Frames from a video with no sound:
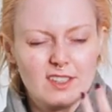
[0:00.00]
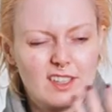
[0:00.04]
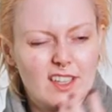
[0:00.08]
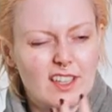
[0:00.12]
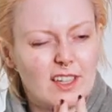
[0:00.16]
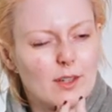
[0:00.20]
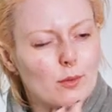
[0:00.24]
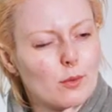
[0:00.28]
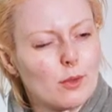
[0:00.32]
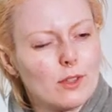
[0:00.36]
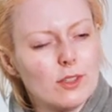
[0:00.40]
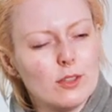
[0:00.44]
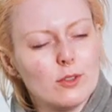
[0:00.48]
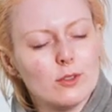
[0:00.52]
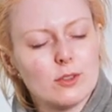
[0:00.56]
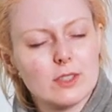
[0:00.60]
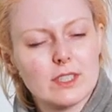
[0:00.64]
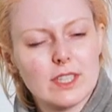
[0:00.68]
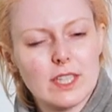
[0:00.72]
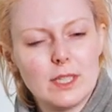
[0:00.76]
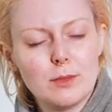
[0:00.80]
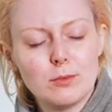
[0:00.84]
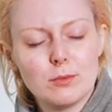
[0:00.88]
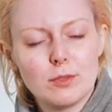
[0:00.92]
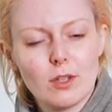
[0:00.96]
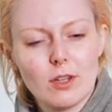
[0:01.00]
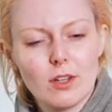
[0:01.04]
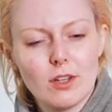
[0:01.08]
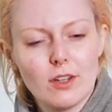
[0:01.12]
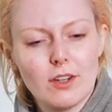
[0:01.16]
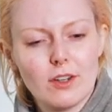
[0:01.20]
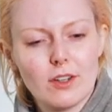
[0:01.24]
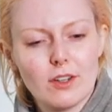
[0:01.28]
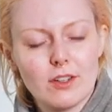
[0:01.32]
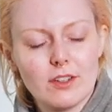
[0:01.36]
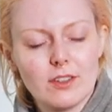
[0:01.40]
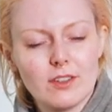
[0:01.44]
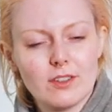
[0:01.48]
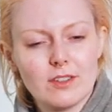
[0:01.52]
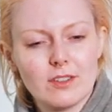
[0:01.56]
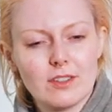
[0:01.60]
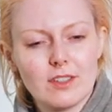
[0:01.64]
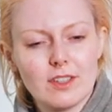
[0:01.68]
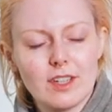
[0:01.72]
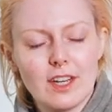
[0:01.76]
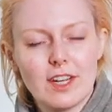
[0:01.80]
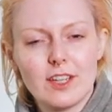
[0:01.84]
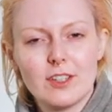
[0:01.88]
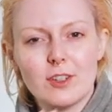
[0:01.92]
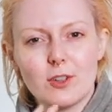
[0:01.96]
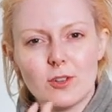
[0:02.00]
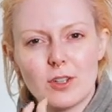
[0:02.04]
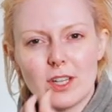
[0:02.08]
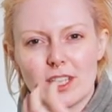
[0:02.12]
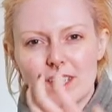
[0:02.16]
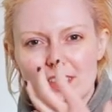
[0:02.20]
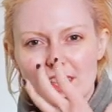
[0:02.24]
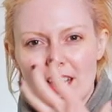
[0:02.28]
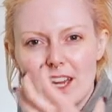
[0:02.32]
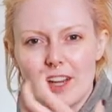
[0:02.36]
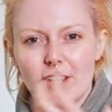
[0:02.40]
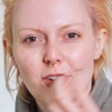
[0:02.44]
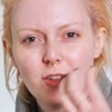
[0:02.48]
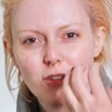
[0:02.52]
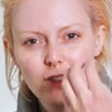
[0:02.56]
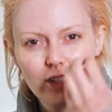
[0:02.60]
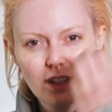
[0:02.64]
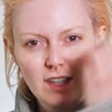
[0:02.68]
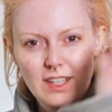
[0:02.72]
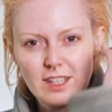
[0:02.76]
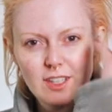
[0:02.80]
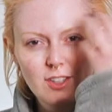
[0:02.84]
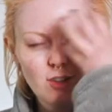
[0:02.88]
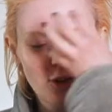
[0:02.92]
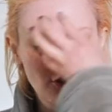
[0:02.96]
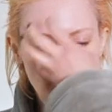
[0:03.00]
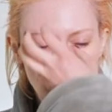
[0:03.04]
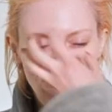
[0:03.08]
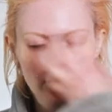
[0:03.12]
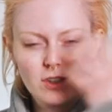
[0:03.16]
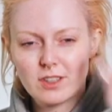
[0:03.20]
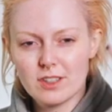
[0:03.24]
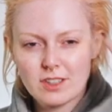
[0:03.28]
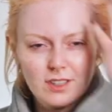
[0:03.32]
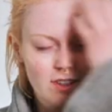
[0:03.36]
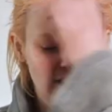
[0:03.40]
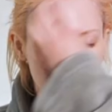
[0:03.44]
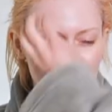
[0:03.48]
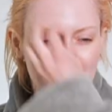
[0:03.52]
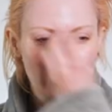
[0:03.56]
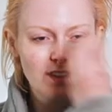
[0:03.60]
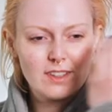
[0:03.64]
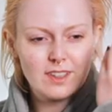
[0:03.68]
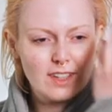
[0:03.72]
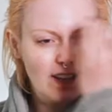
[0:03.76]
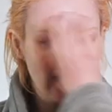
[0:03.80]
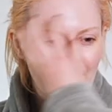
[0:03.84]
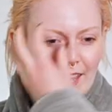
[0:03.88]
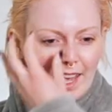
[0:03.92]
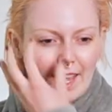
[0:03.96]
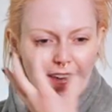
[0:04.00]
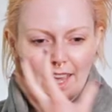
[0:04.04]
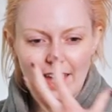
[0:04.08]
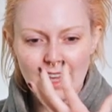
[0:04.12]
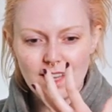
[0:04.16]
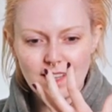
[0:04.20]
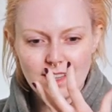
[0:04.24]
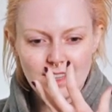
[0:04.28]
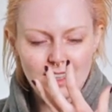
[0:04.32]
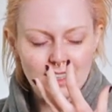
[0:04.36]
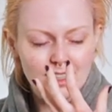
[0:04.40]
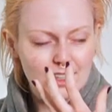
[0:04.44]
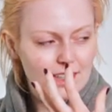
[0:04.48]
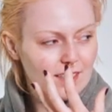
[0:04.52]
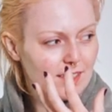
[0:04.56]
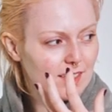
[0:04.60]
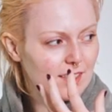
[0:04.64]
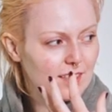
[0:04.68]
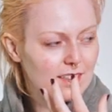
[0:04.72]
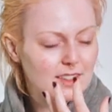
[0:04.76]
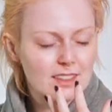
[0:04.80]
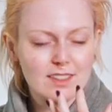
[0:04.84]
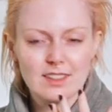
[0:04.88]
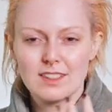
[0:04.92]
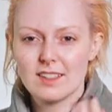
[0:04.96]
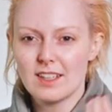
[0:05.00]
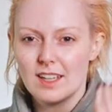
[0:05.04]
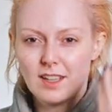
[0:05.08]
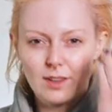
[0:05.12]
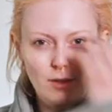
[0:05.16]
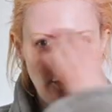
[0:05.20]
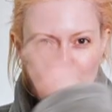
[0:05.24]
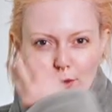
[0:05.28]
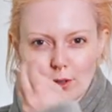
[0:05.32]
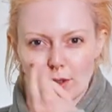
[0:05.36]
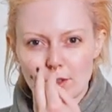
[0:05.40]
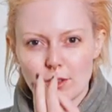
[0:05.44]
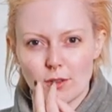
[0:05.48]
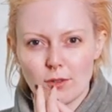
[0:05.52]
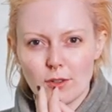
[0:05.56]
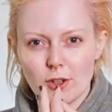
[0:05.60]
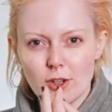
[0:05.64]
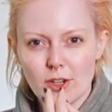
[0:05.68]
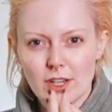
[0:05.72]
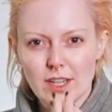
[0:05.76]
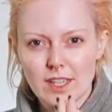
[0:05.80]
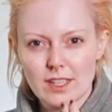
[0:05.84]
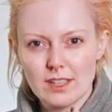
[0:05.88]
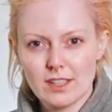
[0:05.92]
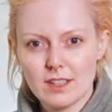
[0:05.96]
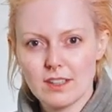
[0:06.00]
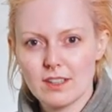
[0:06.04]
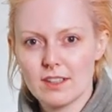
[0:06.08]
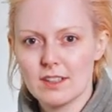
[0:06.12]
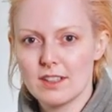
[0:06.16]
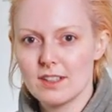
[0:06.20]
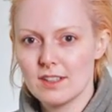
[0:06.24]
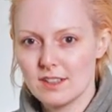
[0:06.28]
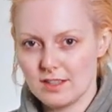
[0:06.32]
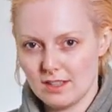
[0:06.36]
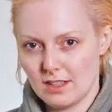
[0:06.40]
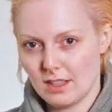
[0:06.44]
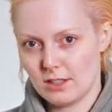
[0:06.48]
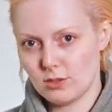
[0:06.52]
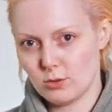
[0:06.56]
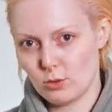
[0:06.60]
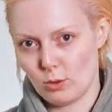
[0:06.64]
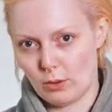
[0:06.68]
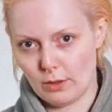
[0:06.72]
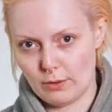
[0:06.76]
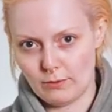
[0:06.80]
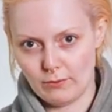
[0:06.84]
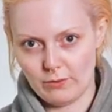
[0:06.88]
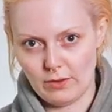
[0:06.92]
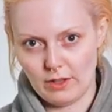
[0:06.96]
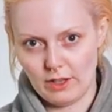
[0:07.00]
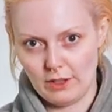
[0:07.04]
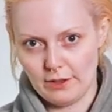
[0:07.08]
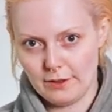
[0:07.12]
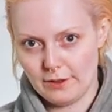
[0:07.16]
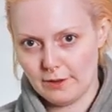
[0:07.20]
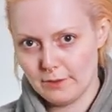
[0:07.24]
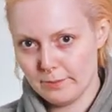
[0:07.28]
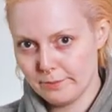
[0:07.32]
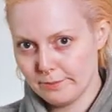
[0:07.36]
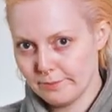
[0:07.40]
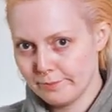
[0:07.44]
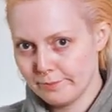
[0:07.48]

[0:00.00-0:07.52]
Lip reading: Like, when you sleep too long, and you get tired in your head, in the front of your head, that's what I'm feeling.